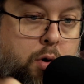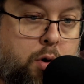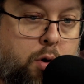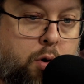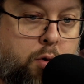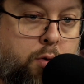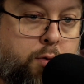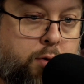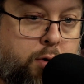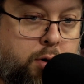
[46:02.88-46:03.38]

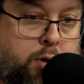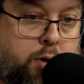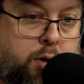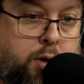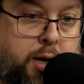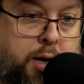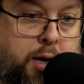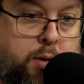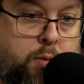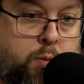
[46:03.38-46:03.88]
over
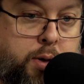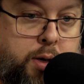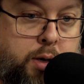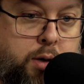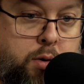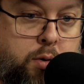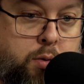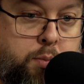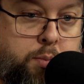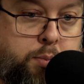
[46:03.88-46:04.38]
and went
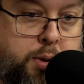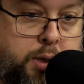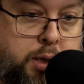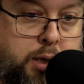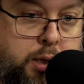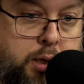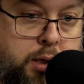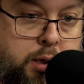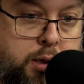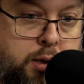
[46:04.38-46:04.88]
OB,
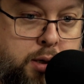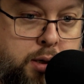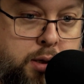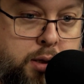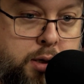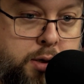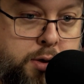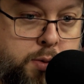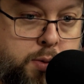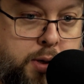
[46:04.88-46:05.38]
I
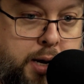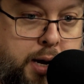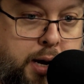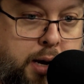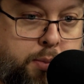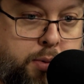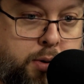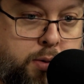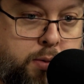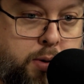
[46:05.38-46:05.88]
think is what
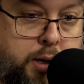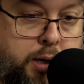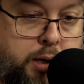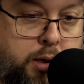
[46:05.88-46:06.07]
happened, right?